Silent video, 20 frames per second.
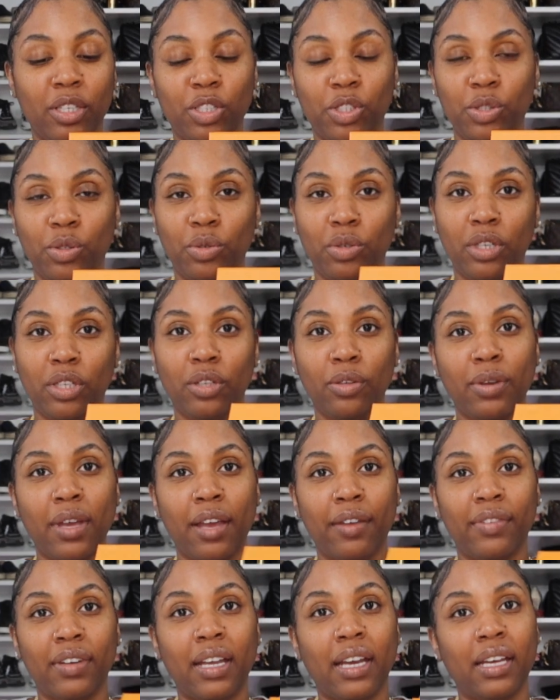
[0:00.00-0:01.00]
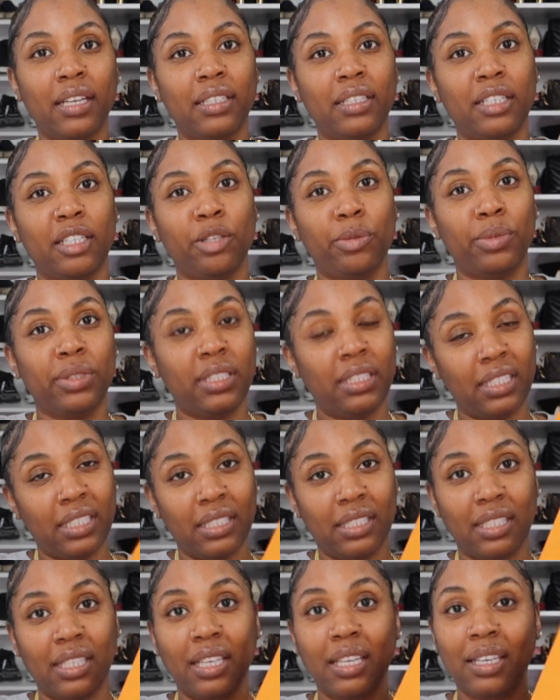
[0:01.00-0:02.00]
sure you have an idea what
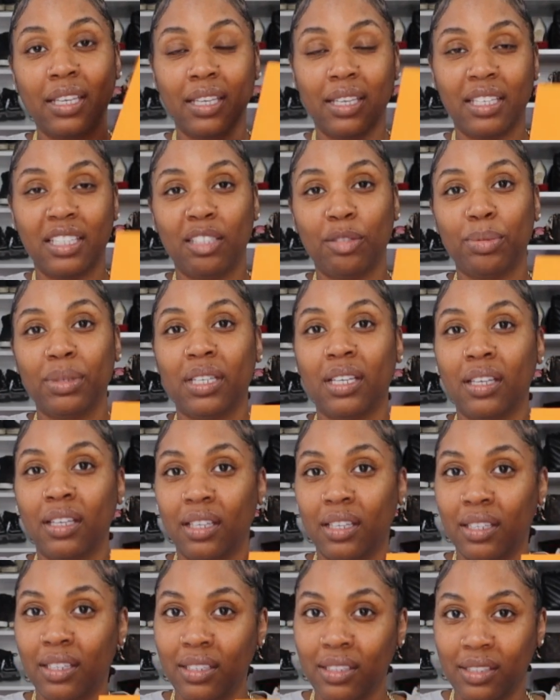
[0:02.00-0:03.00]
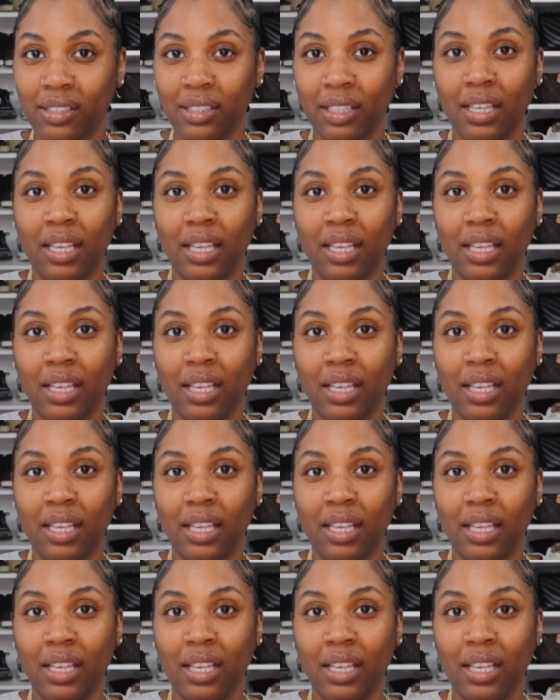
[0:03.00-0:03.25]
this is because